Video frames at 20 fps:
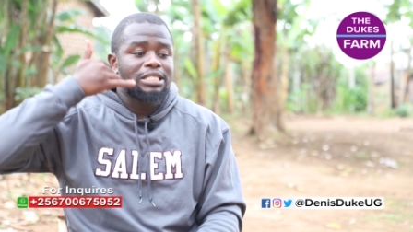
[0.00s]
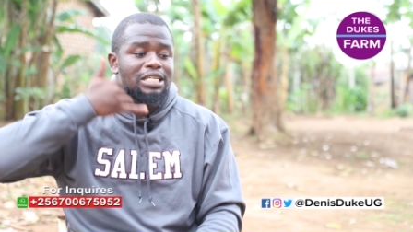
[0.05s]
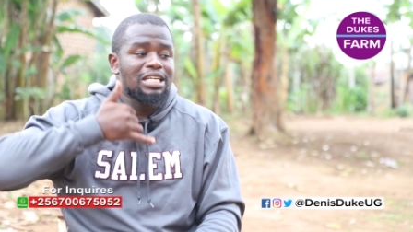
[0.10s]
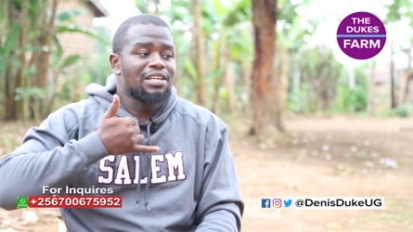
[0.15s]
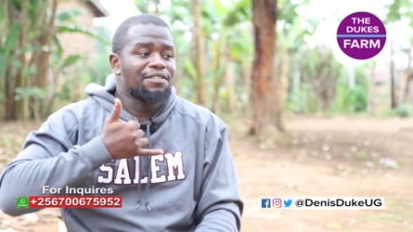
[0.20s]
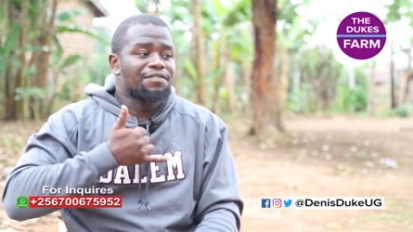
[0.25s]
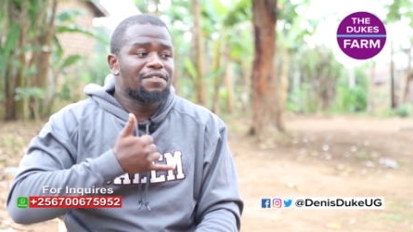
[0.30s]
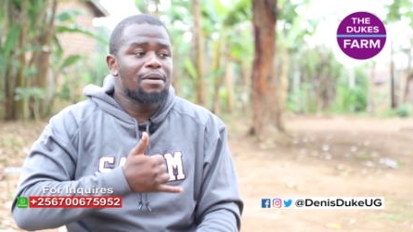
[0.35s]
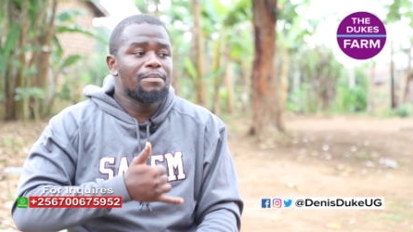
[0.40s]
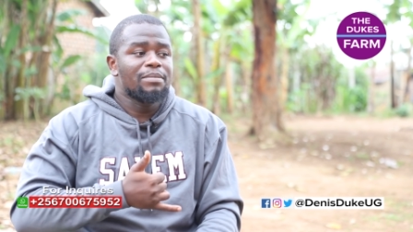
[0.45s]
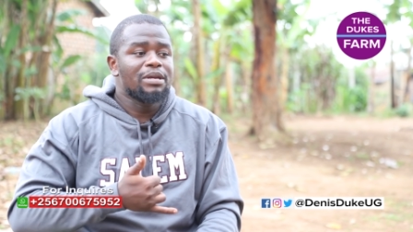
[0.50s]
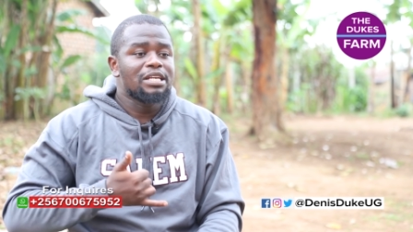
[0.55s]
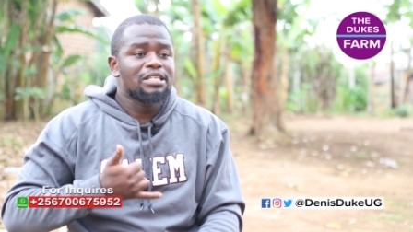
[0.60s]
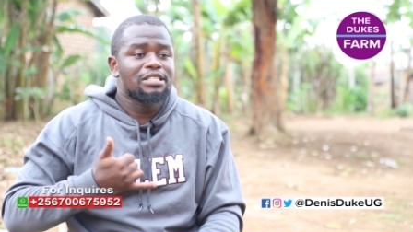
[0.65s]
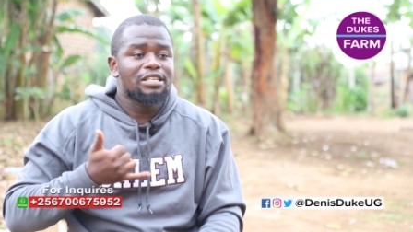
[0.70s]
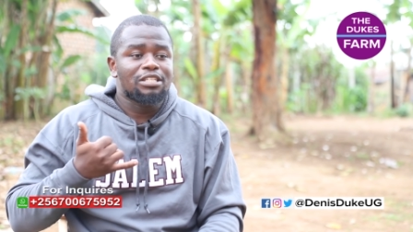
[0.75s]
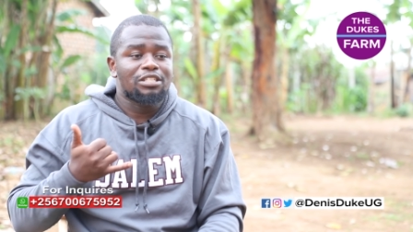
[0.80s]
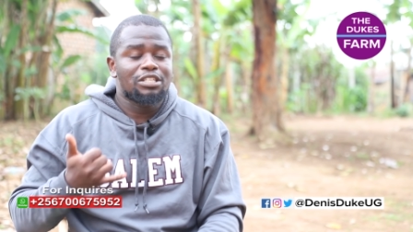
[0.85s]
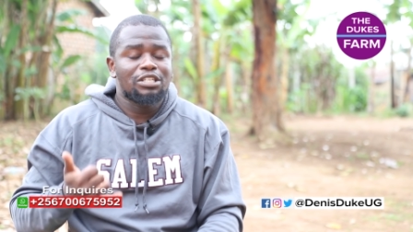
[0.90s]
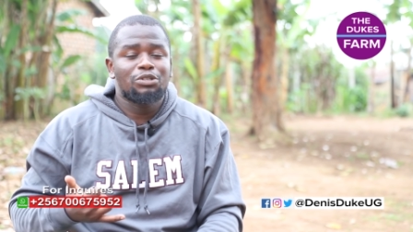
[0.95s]
Telefarming
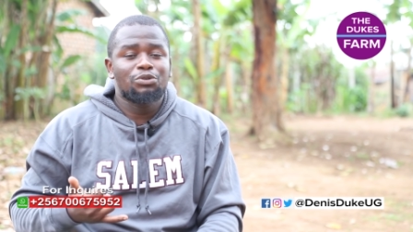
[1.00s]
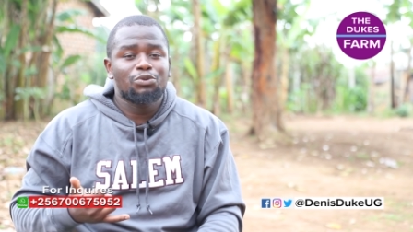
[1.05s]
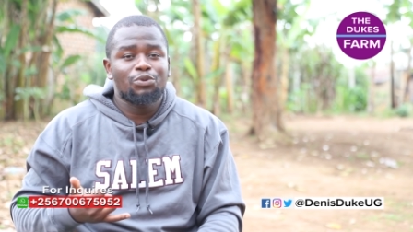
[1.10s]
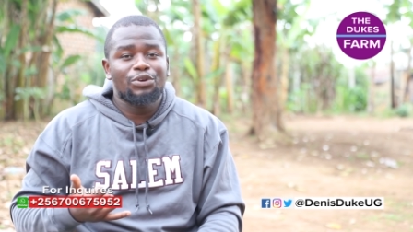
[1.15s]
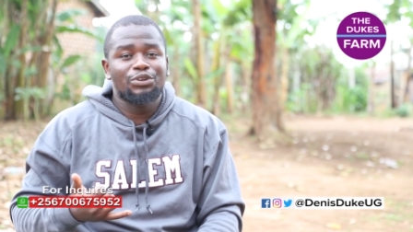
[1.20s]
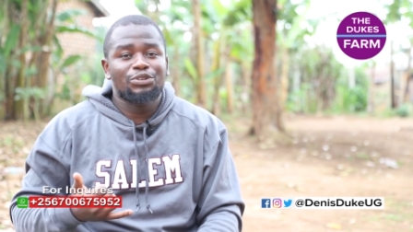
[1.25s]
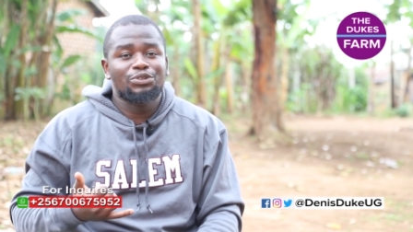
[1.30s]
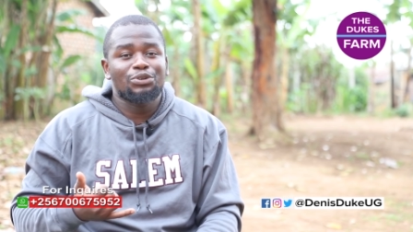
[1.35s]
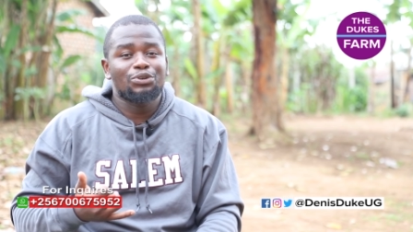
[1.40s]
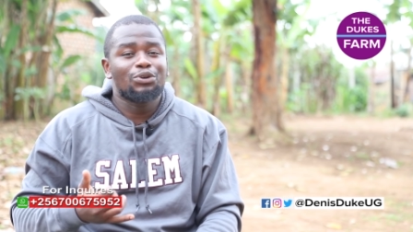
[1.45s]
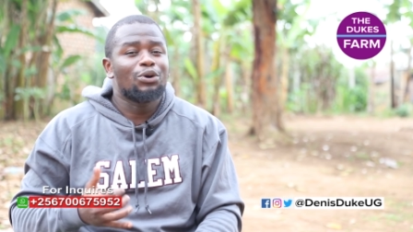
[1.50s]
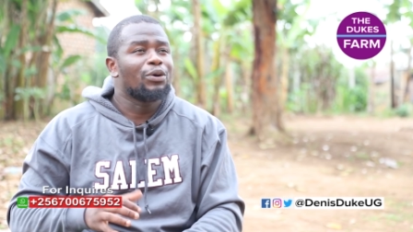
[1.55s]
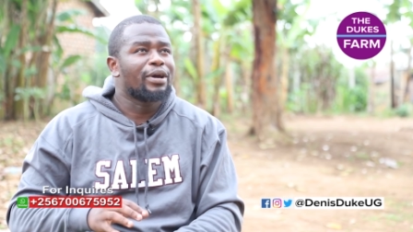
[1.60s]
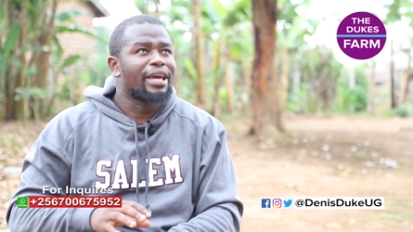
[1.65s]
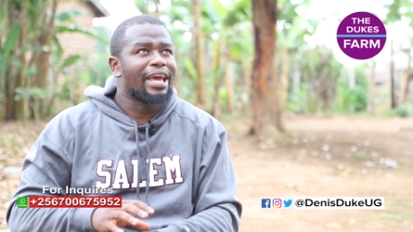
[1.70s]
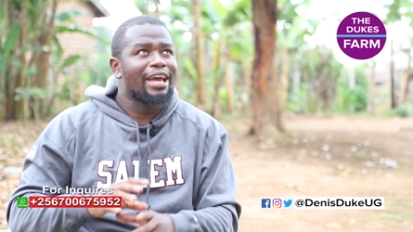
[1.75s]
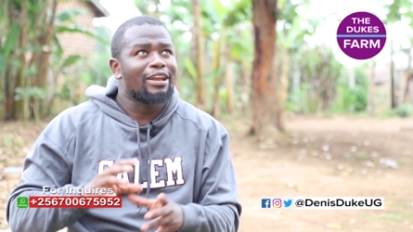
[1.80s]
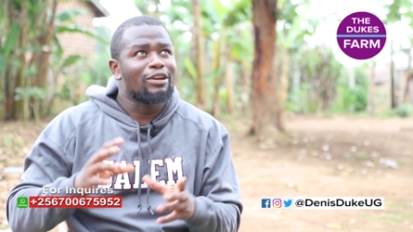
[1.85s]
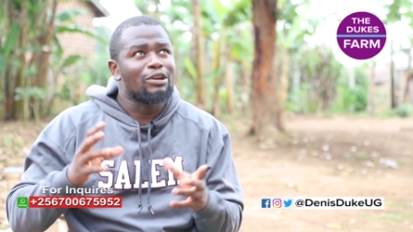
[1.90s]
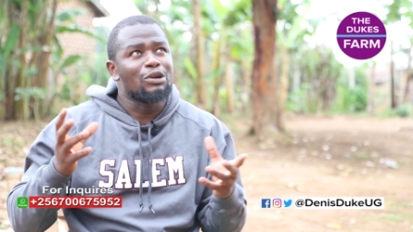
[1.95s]
is a situation,
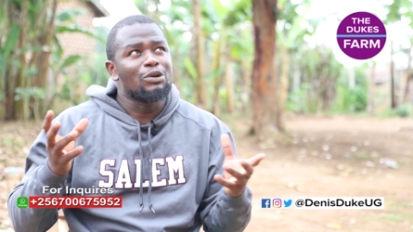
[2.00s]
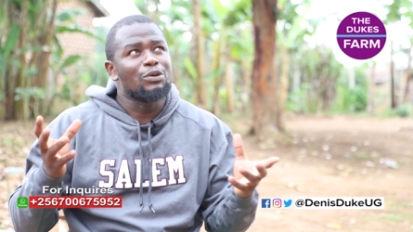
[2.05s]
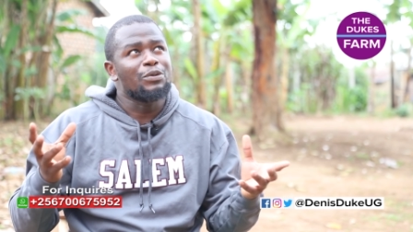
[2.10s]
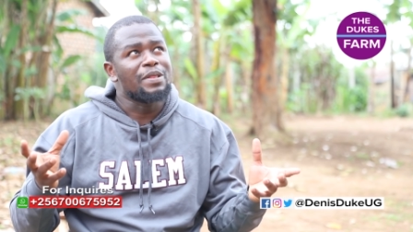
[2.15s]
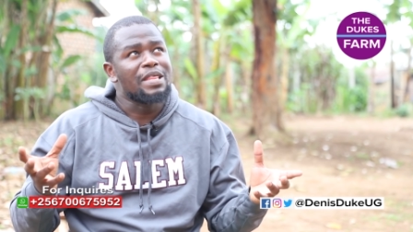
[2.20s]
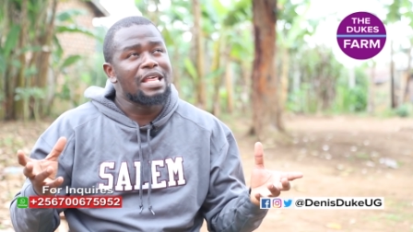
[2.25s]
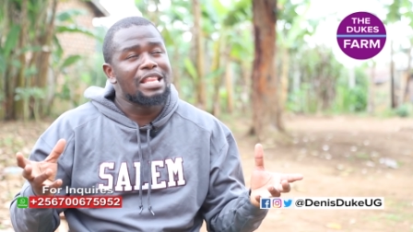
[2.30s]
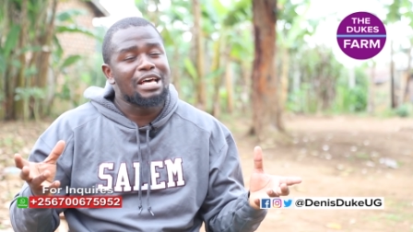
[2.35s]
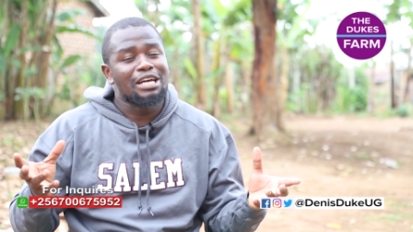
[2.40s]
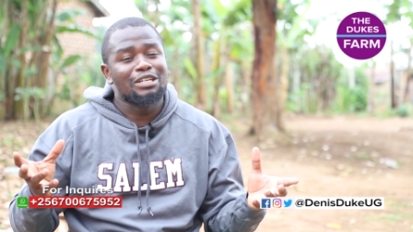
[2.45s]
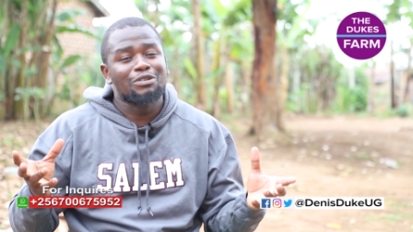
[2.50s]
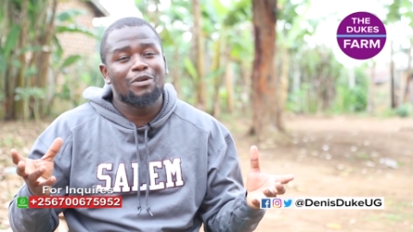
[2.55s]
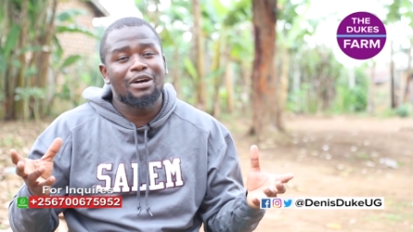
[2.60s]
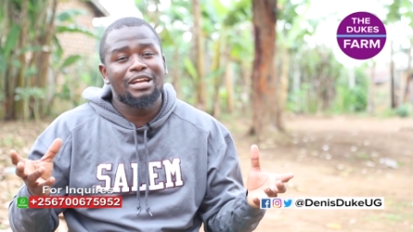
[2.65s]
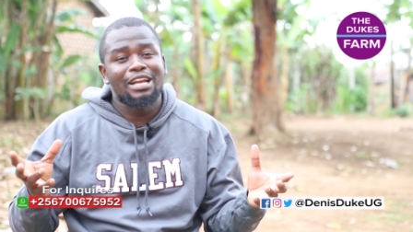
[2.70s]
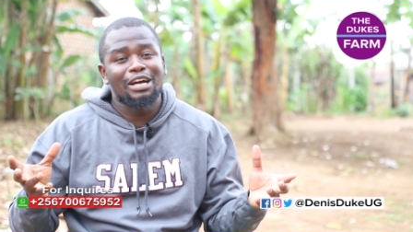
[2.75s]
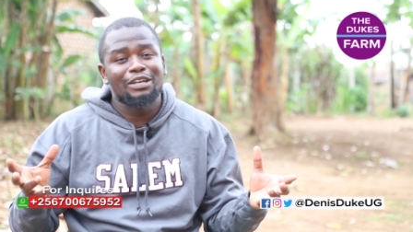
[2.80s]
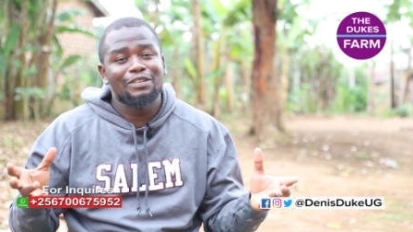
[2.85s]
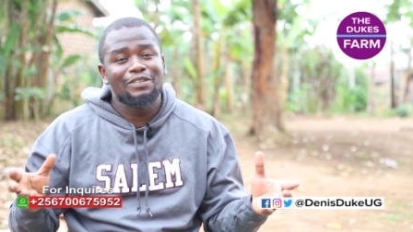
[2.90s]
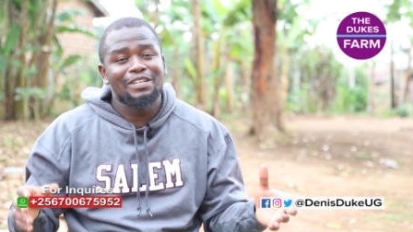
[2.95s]
okay, I don't know whether that
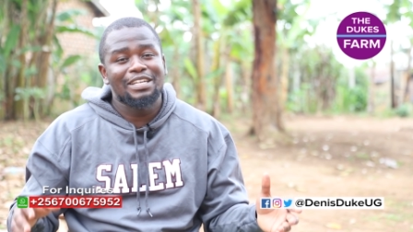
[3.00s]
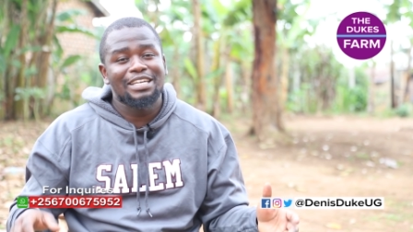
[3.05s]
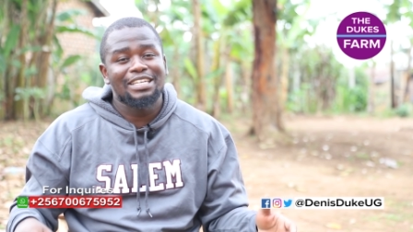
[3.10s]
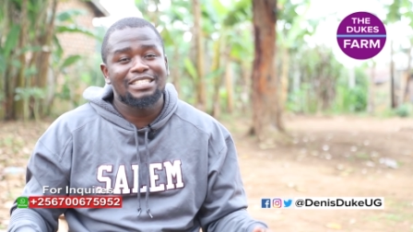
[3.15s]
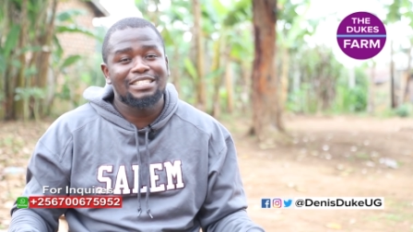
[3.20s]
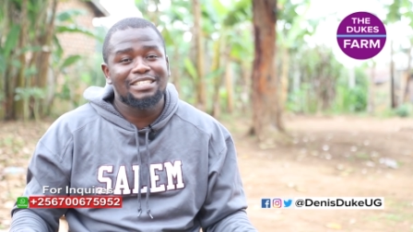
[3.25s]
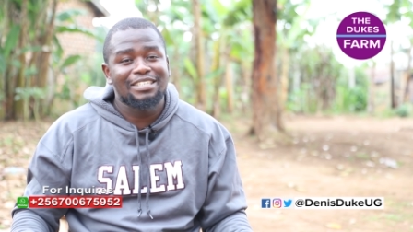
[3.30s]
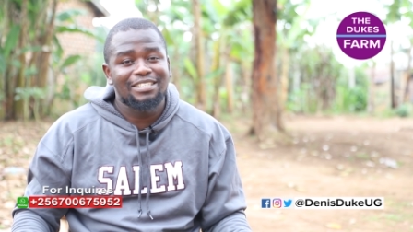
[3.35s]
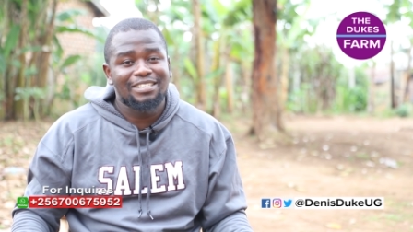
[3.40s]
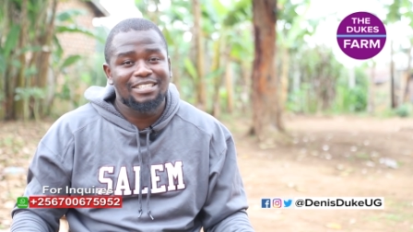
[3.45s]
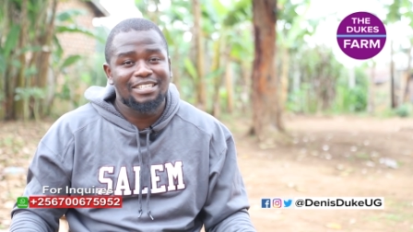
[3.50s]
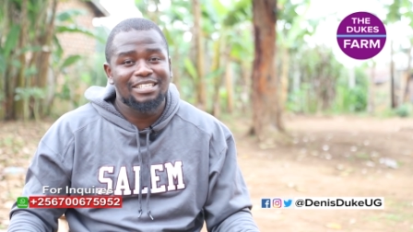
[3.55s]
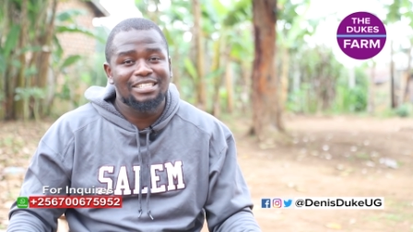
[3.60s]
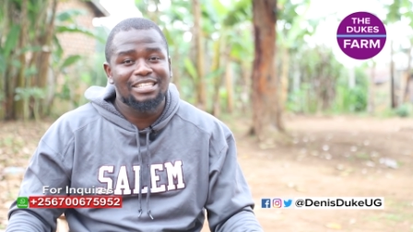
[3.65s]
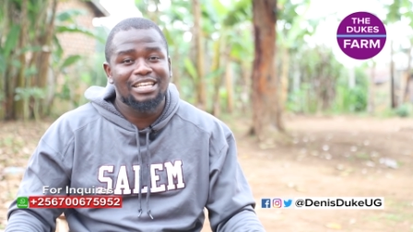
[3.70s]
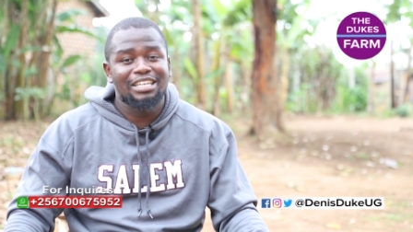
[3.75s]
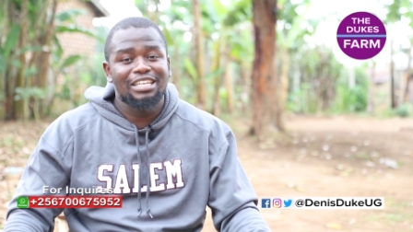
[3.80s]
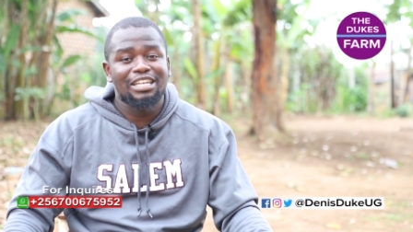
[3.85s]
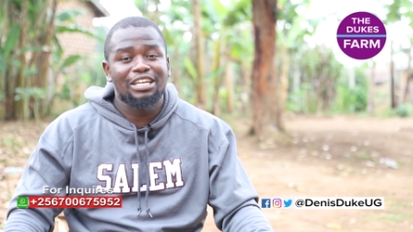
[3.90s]
word actually exists in the